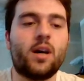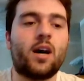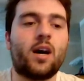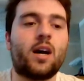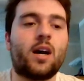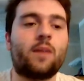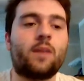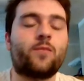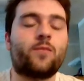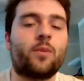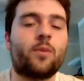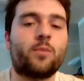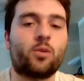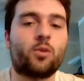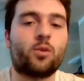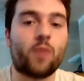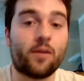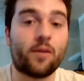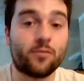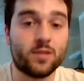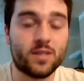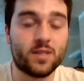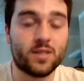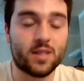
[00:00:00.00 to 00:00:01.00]
from the
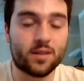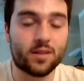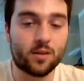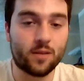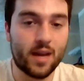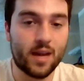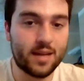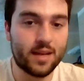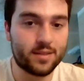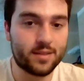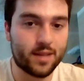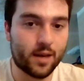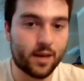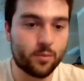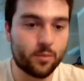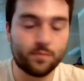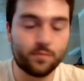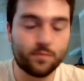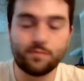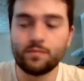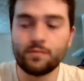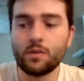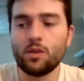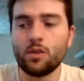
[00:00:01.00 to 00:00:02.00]
references on their last album,
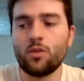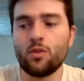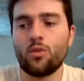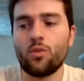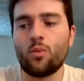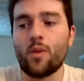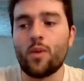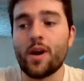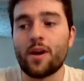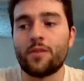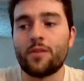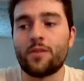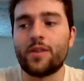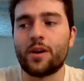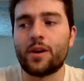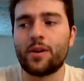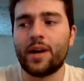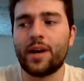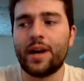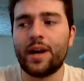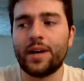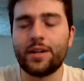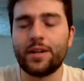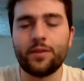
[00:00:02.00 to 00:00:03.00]
where they're
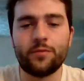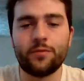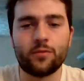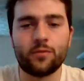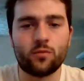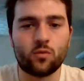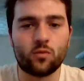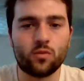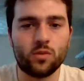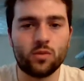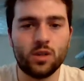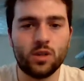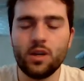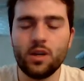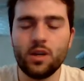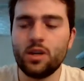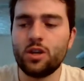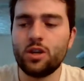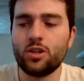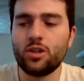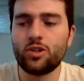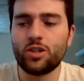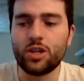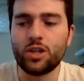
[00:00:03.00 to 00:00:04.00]
kind of
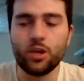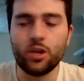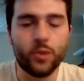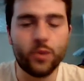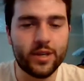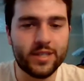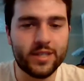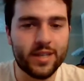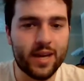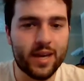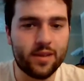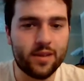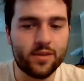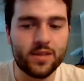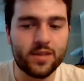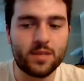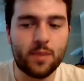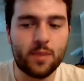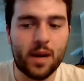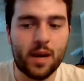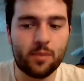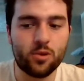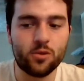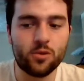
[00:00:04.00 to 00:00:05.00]
skewing together these
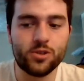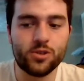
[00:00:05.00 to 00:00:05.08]
pop culture